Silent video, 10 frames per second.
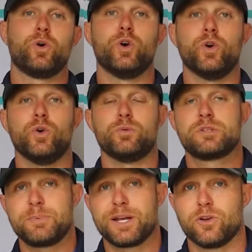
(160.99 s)
who
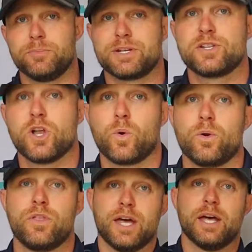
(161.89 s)
speak a little bit slower
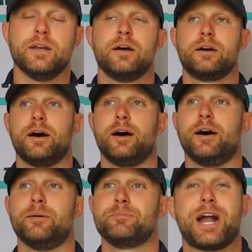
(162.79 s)
than
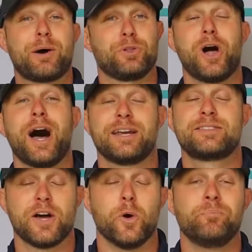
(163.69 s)
I would like.
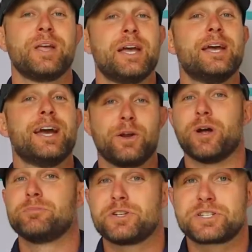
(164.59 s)
So
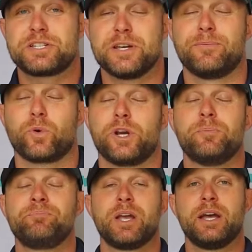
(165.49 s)
anyway, just a tip for
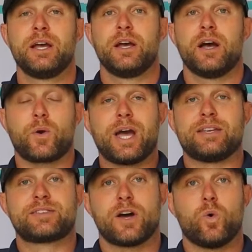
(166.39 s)
you. Okay,
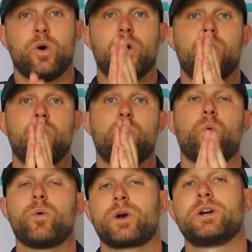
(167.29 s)
so
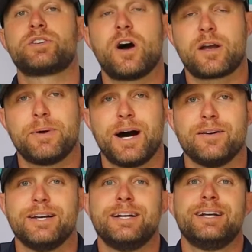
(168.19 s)
what we're going to talk
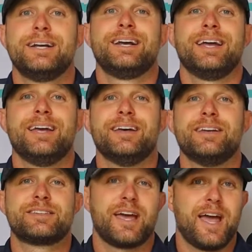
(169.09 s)
about
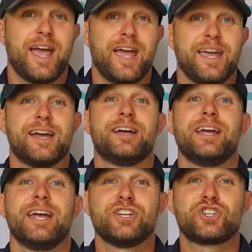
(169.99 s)
is a
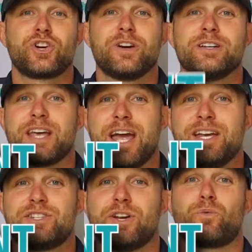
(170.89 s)
insurance
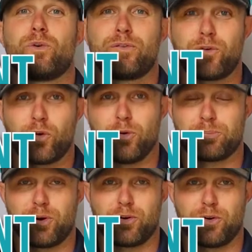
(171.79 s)
agent referral
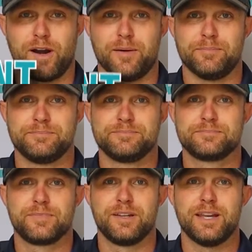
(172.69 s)
program.
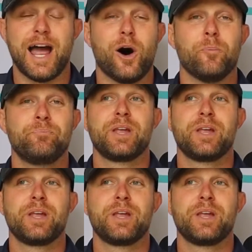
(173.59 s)
Now,